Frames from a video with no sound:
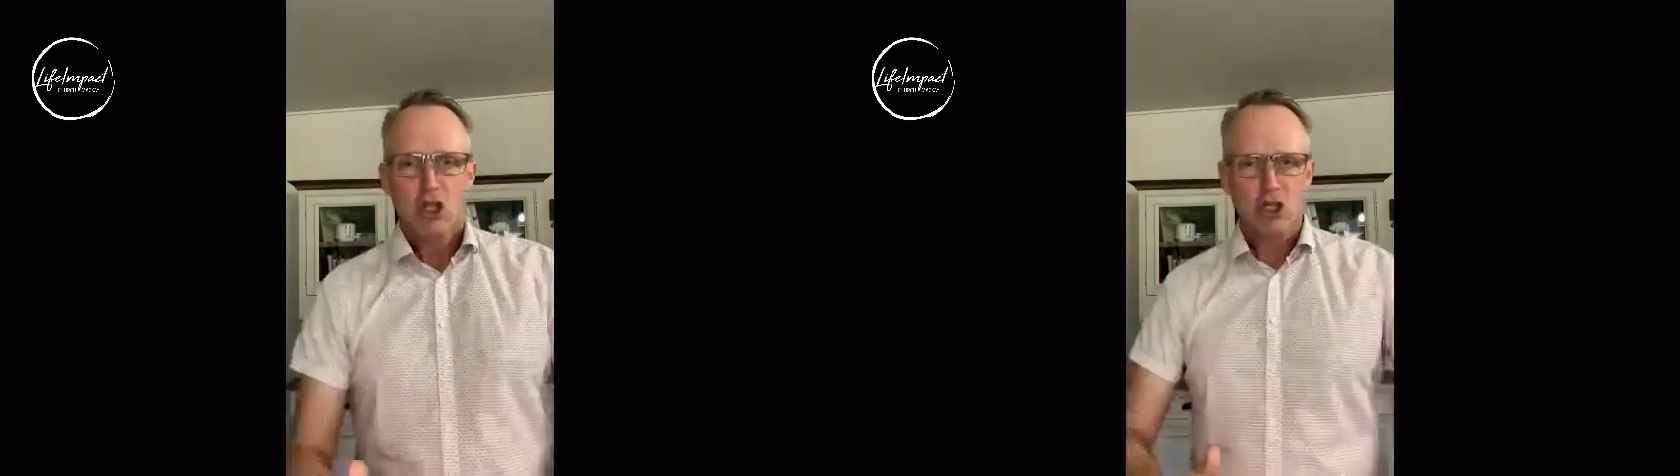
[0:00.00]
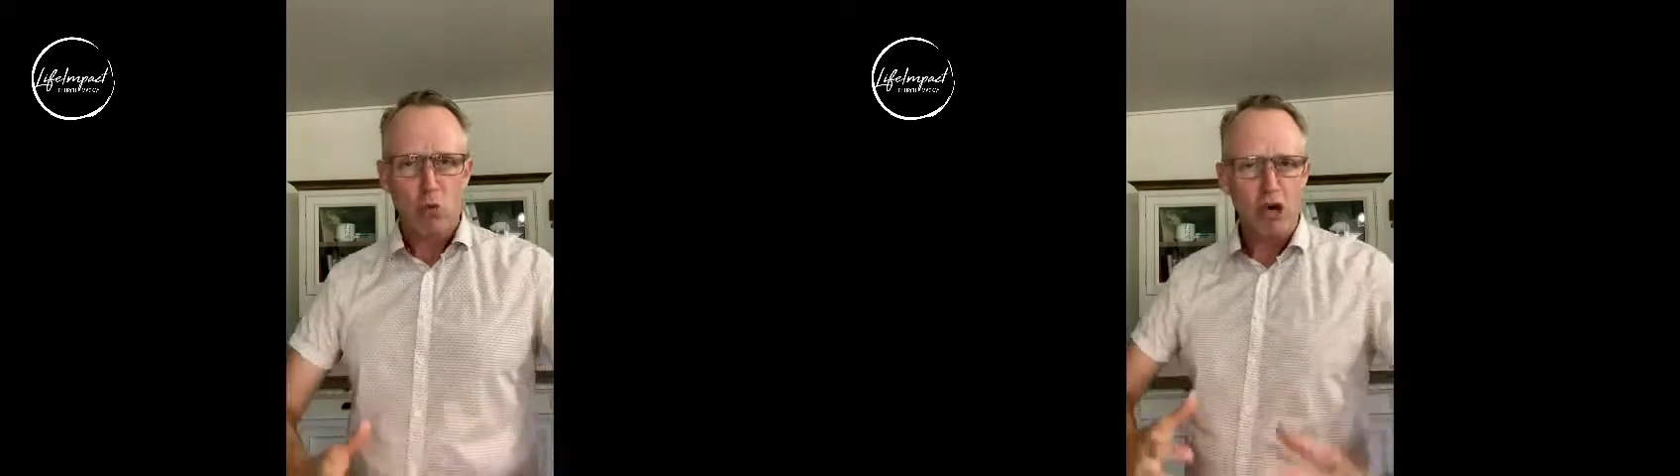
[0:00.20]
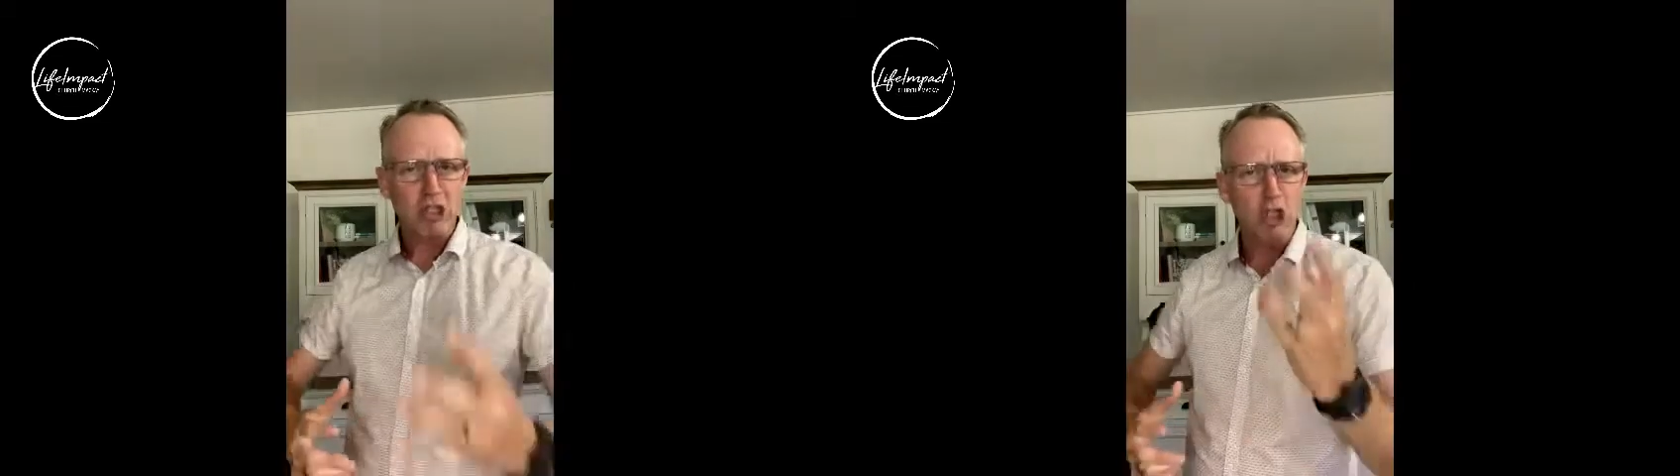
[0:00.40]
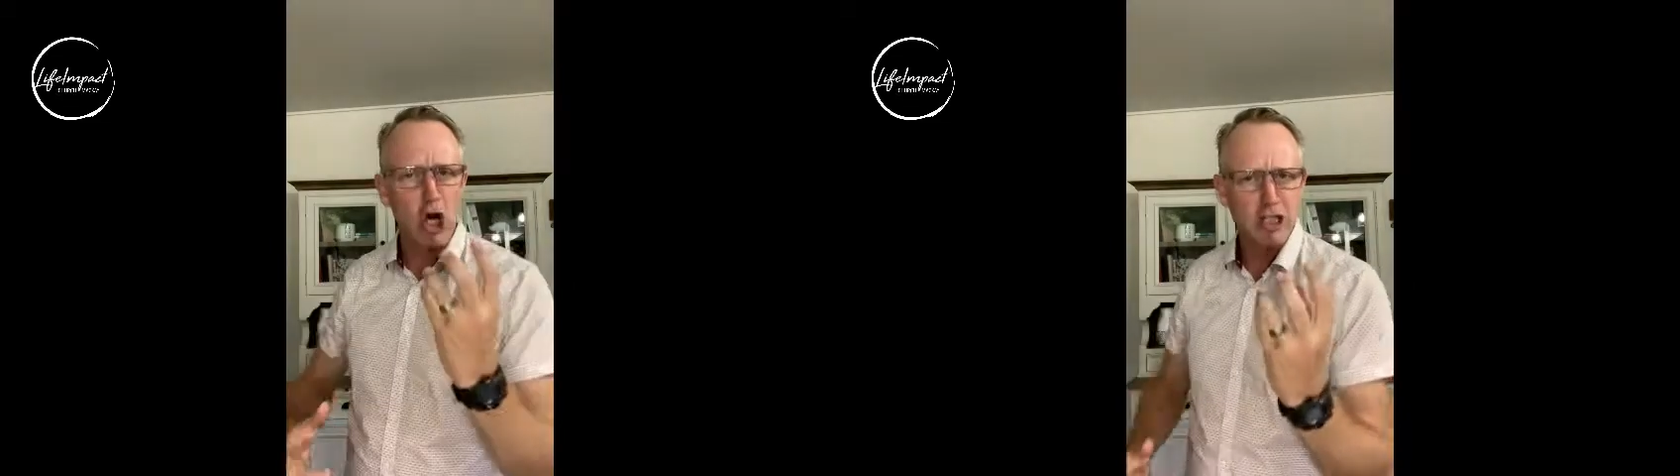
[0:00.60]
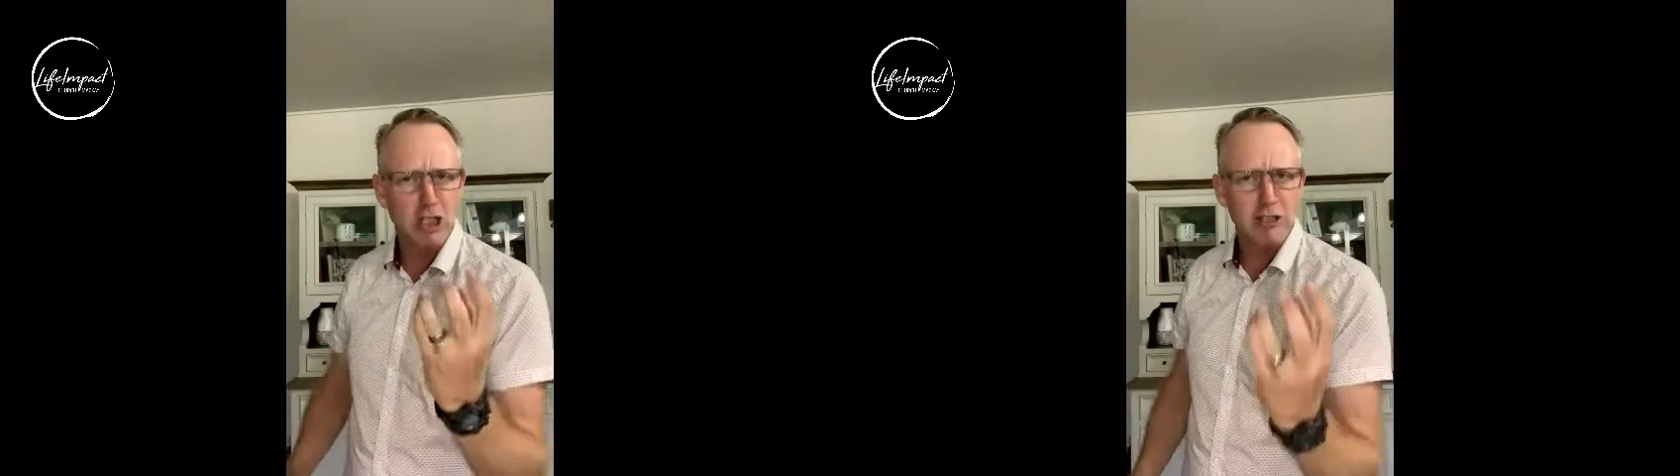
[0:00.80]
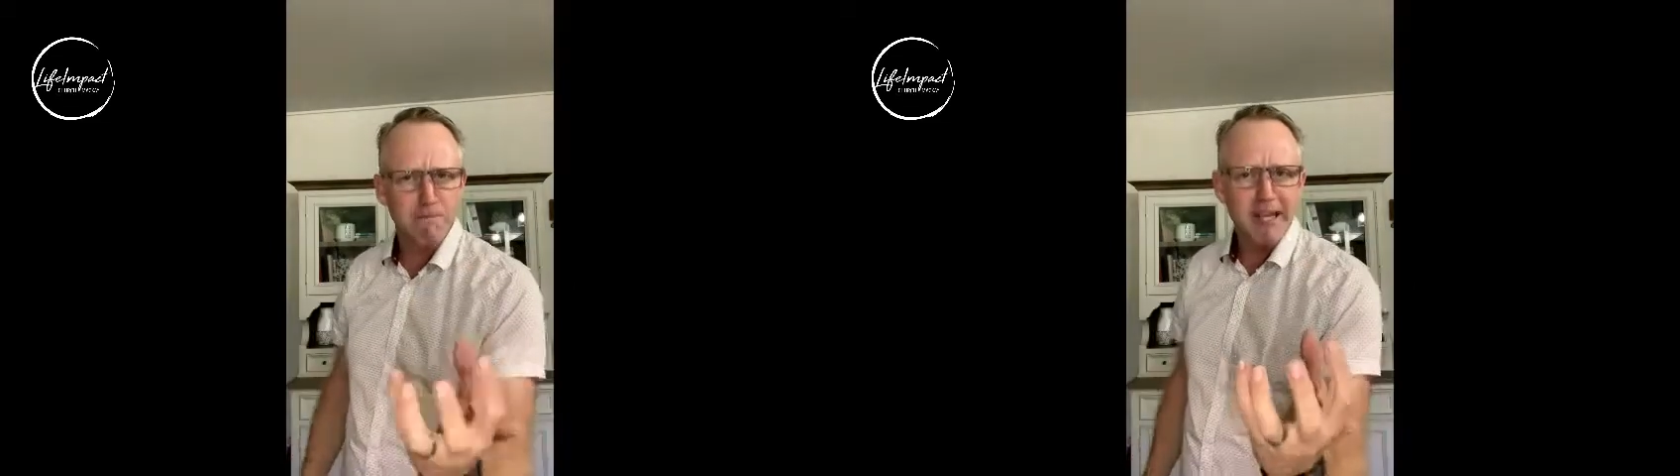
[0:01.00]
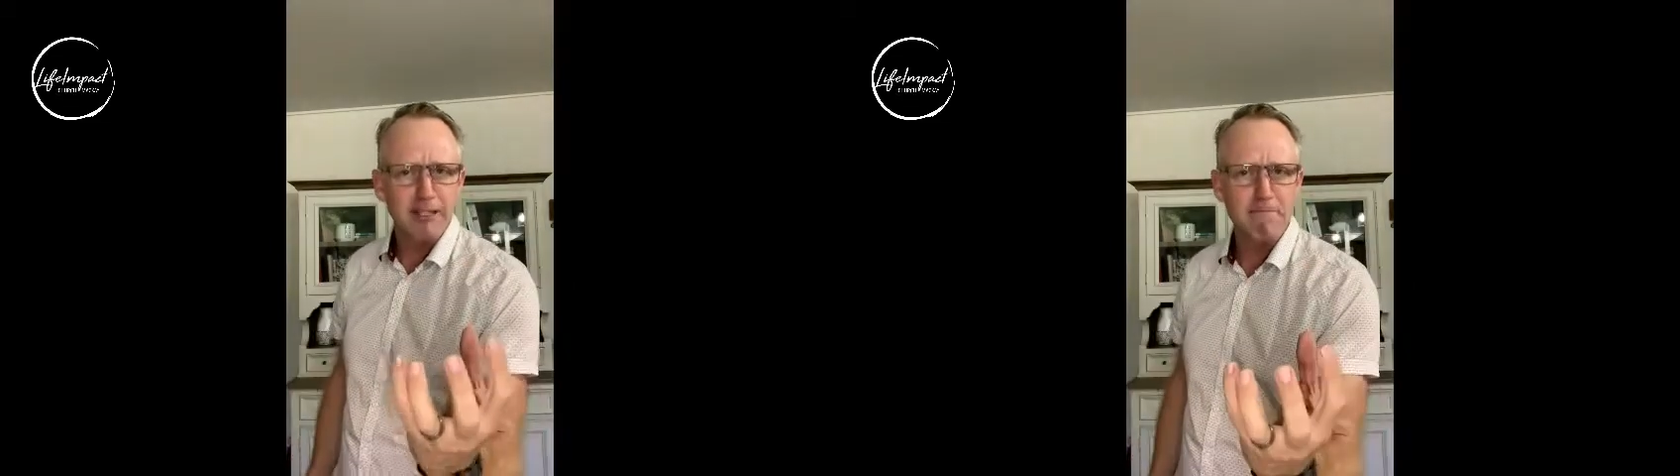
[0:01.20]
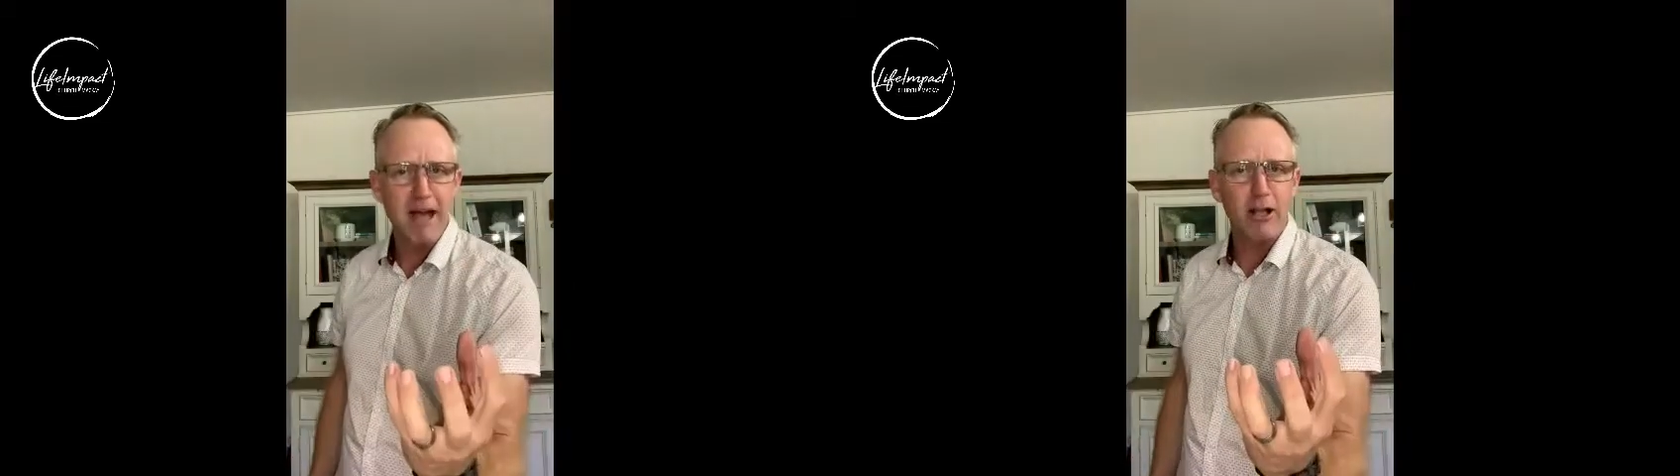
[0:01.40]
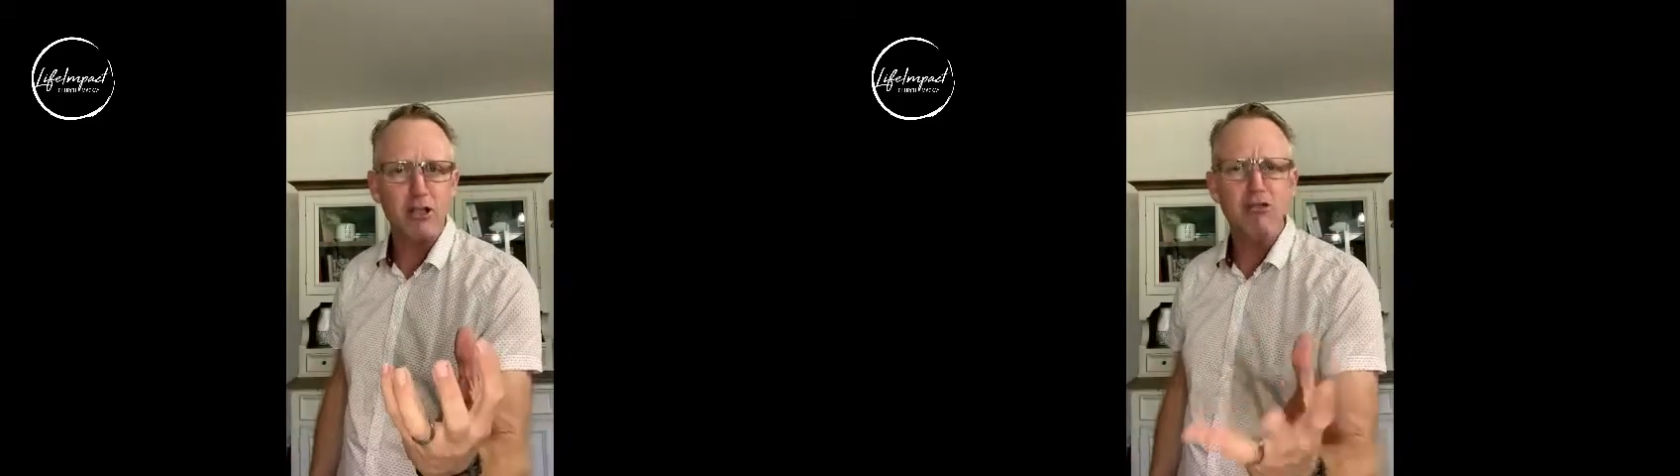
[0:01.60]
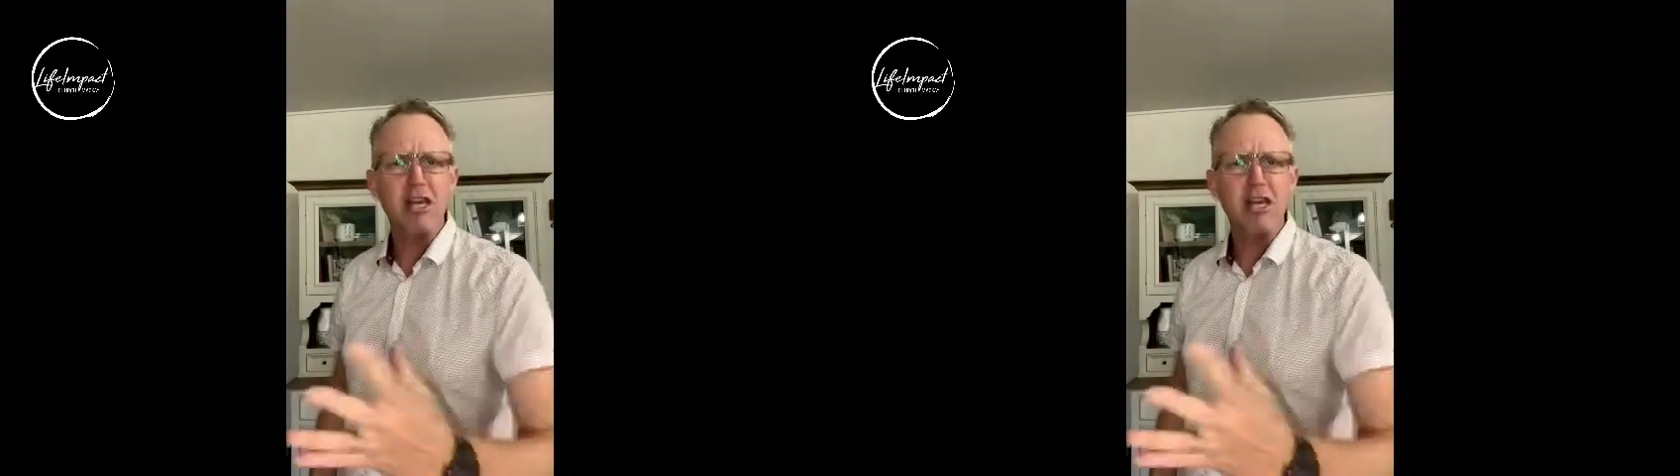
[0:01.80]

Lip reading: So what God speaks about you,